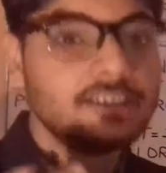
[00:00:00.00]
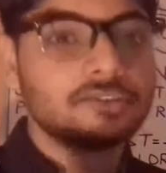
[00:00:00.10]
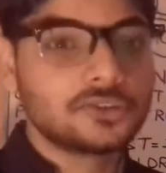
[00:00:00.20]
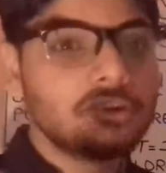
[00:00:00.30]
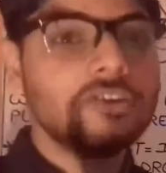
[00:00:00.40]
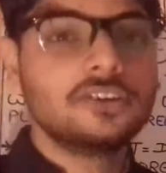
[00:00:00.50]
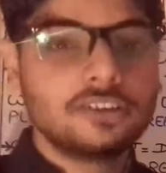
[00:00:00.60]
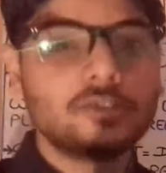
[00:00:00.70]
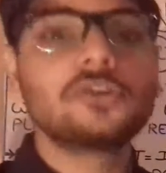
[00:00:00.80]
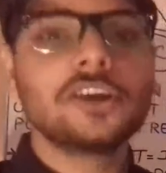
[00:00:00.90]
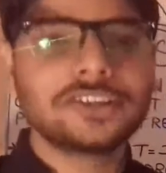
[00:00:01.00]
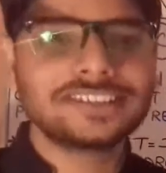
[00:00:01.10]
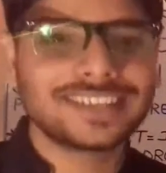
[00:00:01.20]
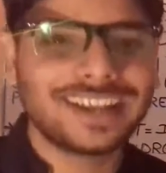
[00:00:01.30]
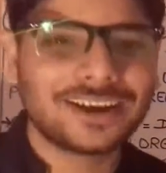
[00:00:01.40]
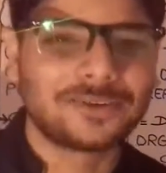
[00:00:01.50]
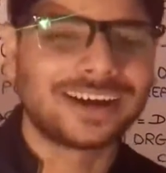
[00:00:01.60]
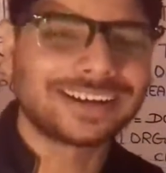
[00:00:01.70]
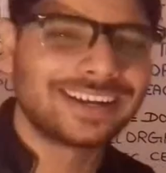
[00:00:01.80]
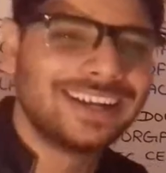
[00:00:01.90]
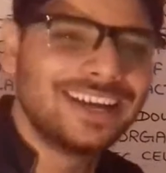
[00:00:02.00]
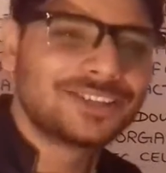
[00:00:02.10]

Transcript: So eukaryotic cell are what?